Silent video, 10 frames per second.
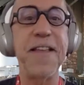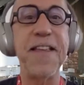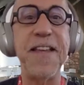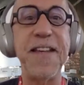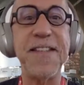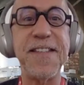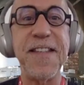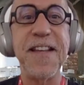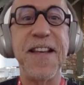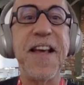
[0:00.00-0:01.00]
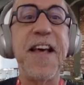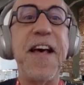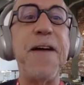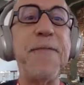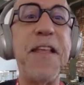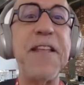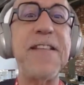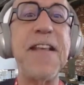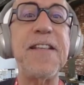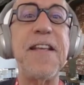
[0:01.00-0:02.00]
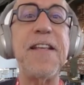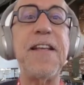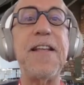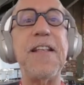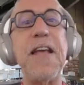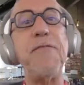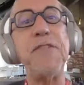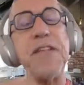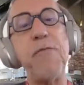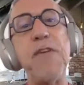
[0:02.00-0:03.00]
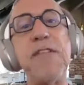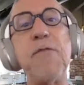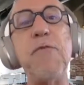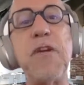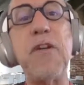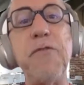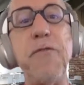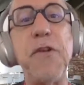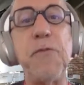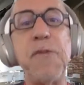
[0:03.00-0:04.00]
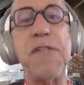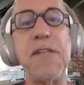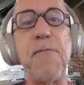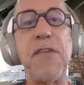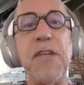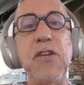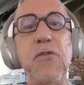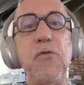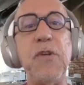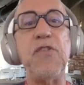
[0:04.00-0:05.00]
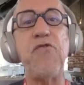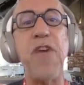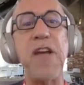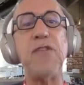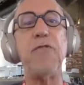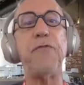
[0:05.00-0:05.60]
Yes. Every time we're confronted with something new, we try to